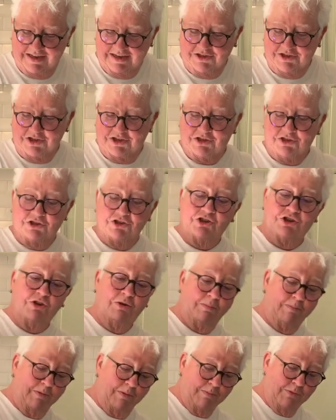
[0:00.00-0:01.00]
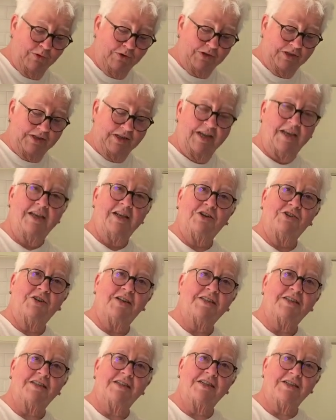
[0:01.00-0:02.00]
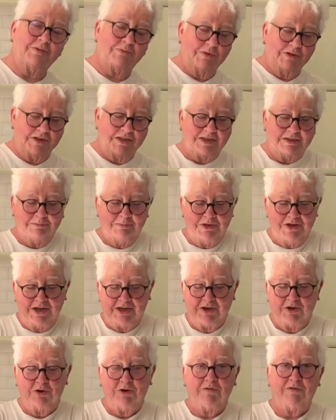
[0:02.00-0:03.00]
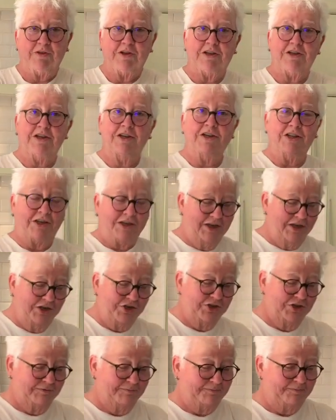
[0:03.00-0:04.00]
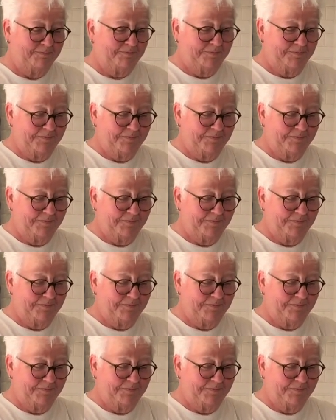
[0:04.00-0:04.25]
Just because you got promoted to hairdressing this week doesn't mean you get off the cleaning the kitchen.